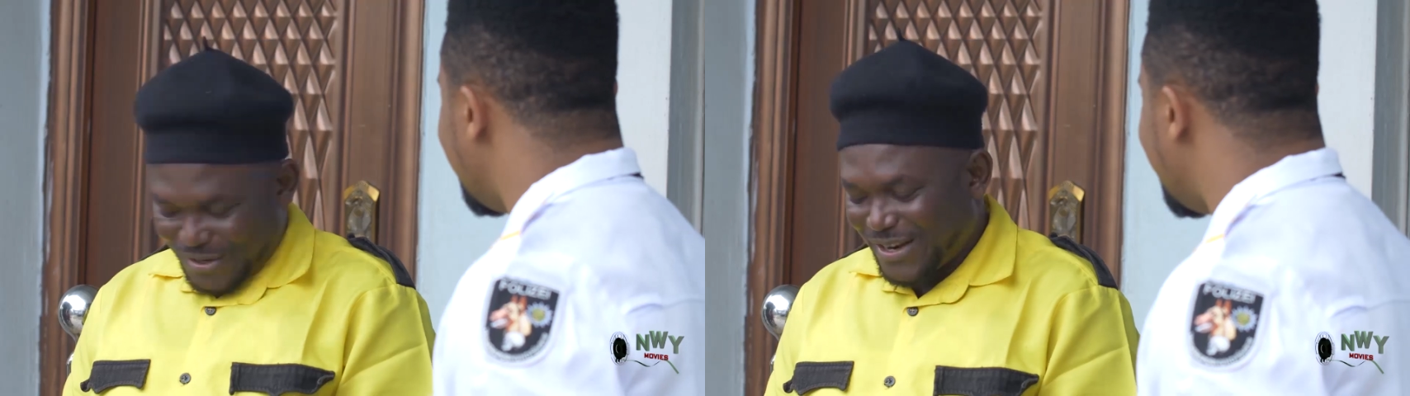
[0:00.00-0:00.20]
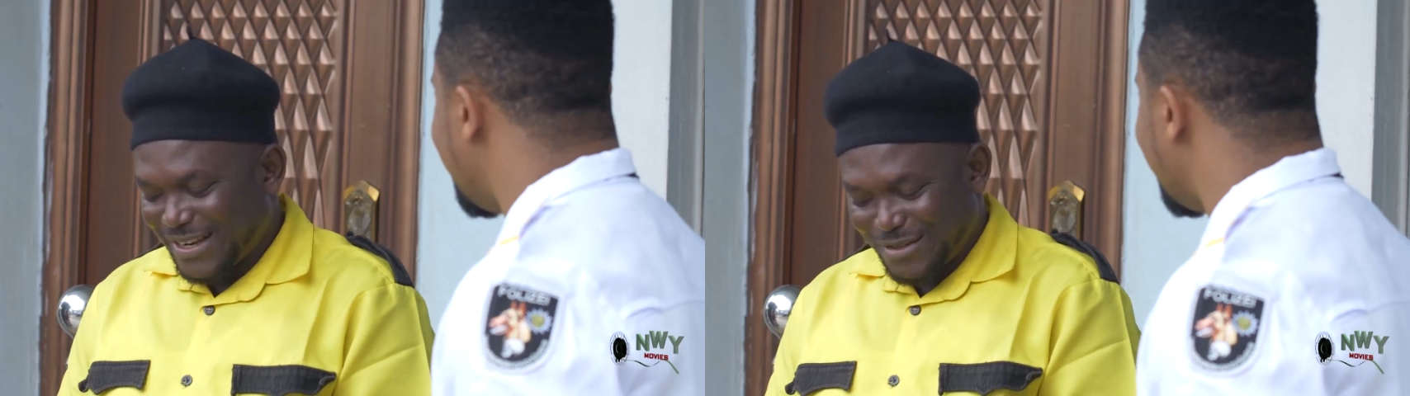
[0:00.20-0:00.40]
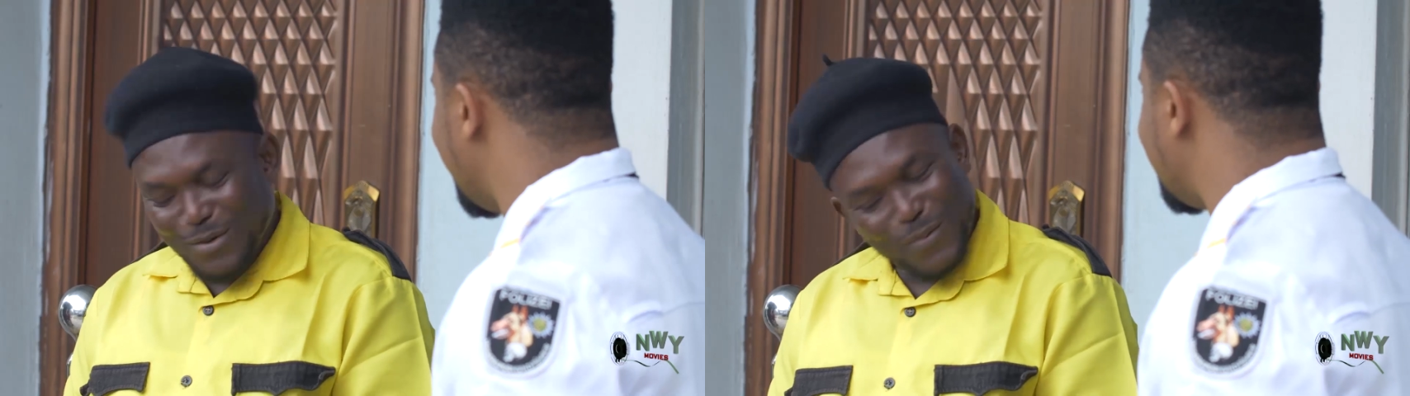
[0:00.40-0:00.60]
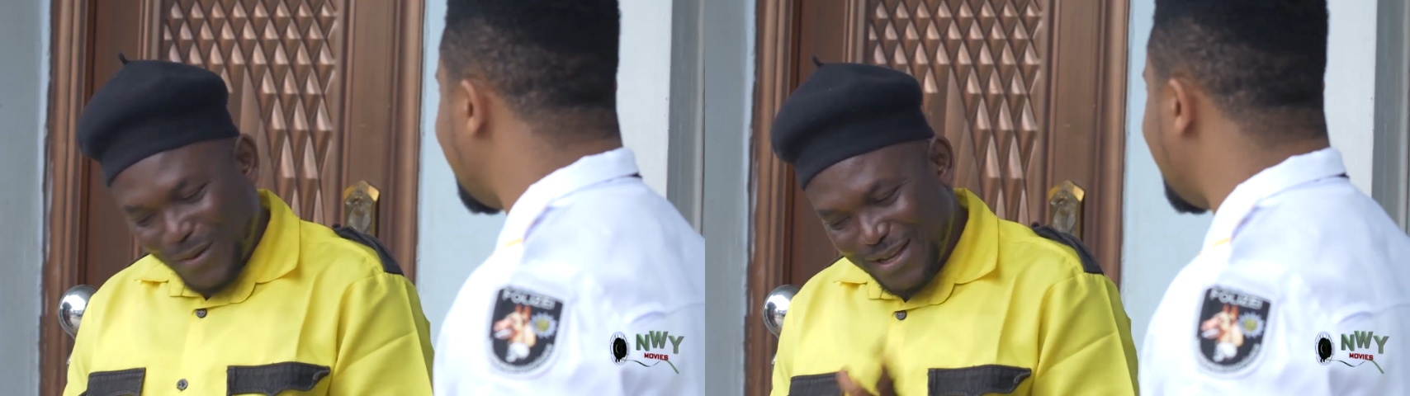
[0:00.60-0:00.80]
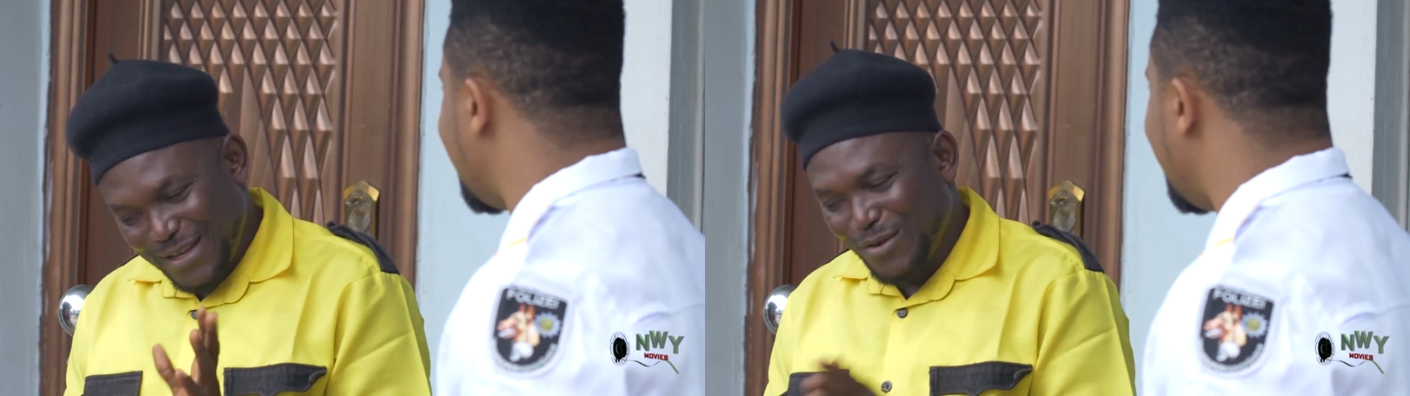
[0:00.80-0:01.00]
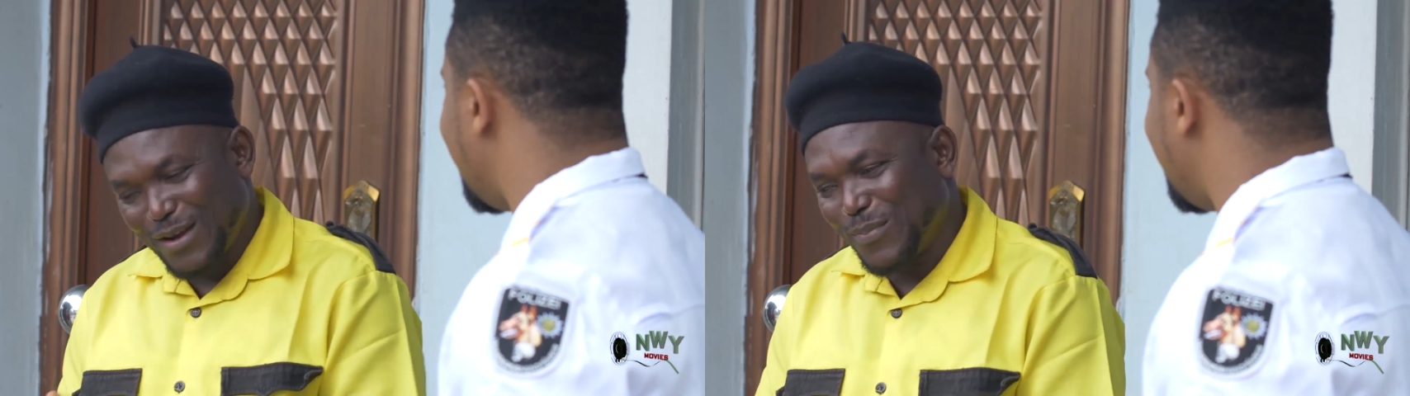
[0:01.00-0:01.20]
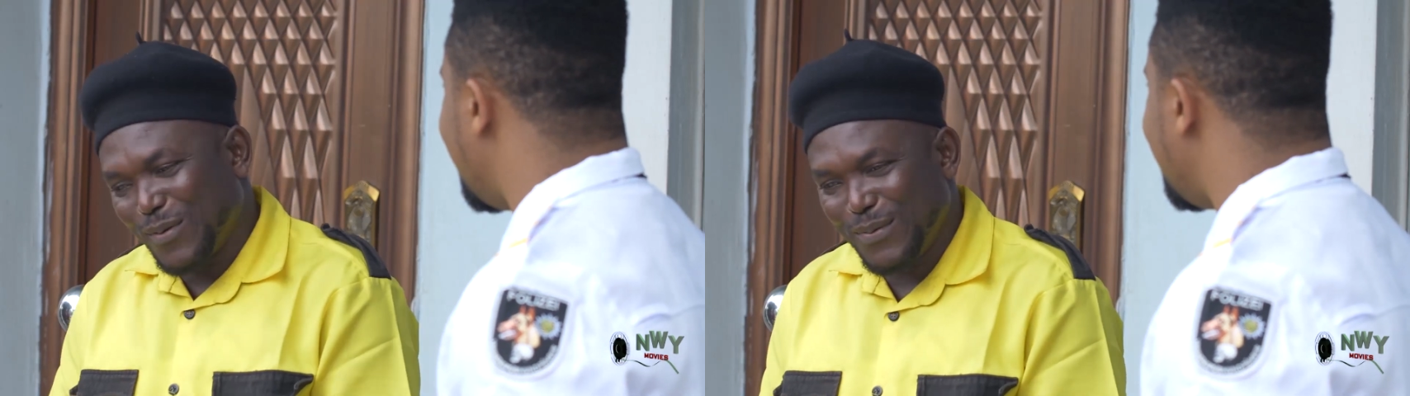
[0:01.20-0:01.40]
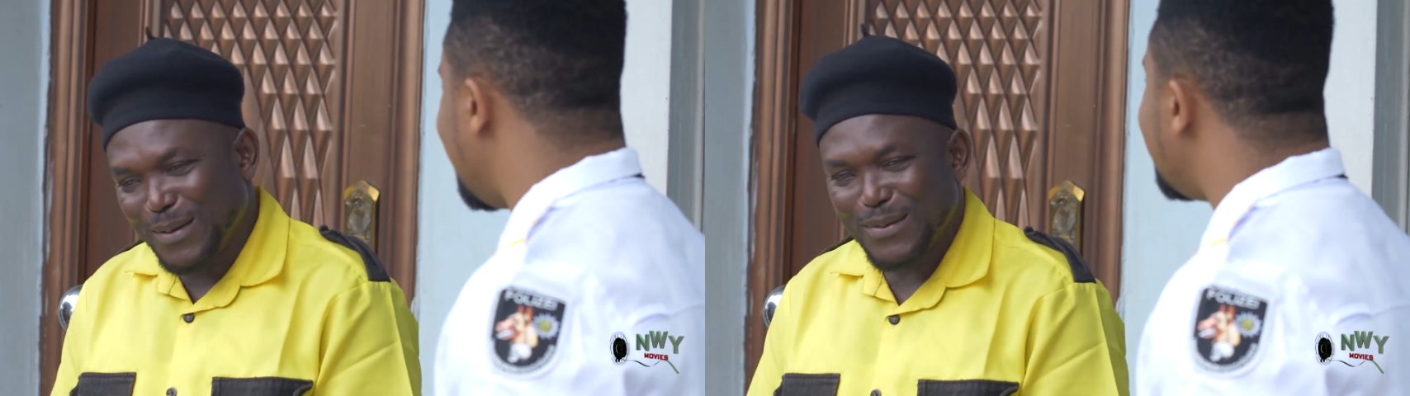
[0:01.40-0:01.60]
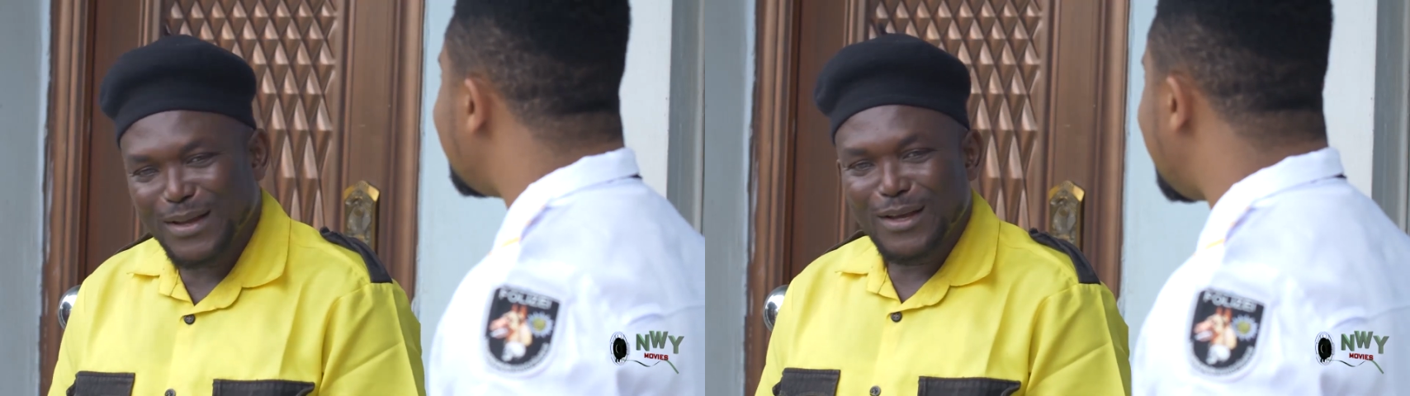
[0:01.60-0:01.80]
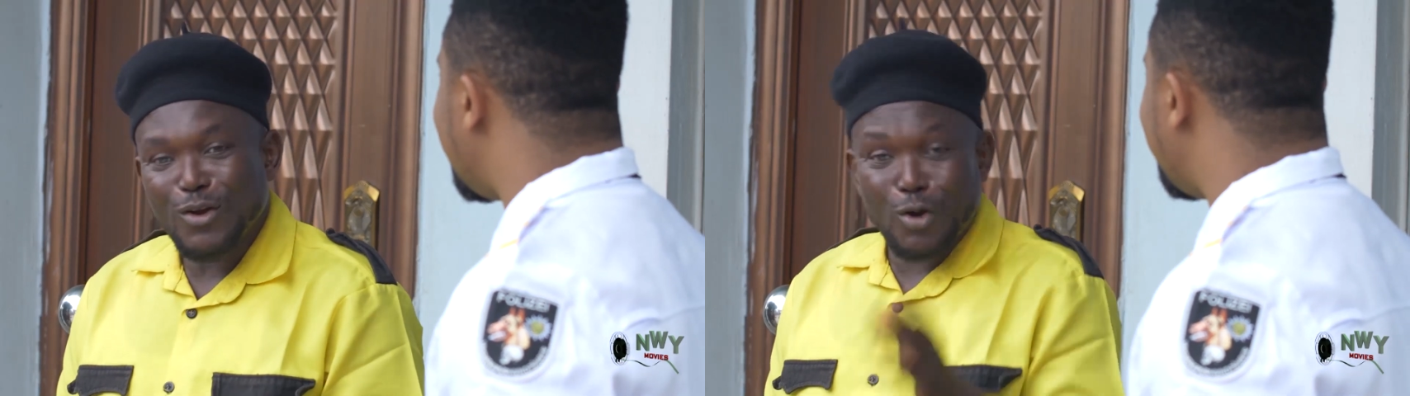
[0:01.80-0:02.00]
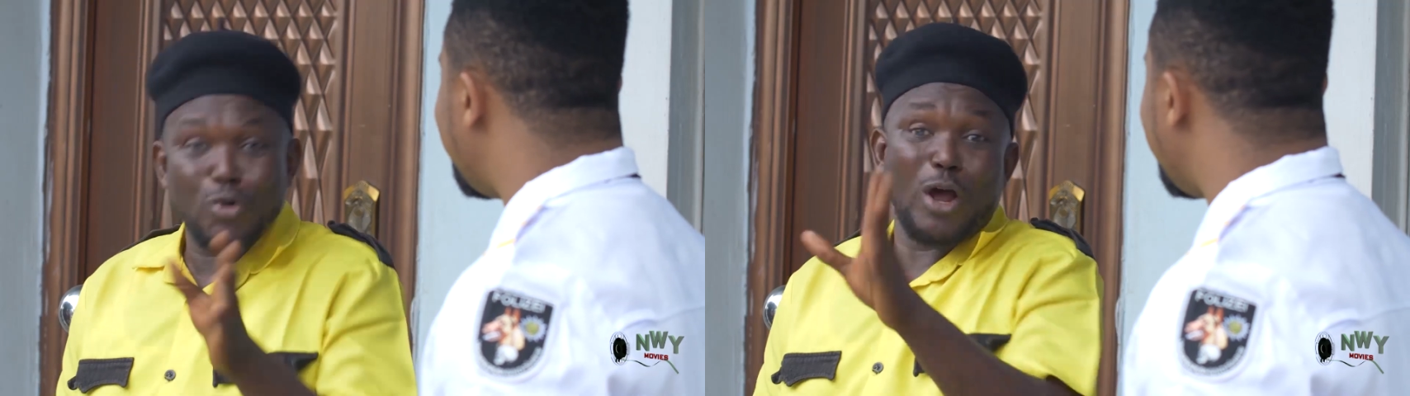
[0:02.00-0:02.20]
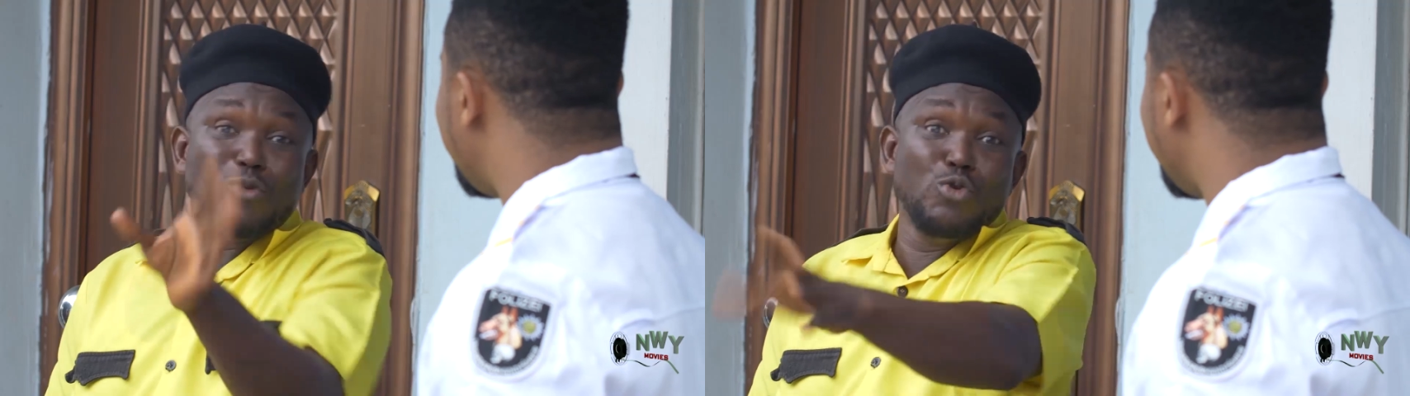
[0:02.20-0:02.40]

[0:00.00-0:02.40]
It's all right. No problem. No get problem. Sir. No.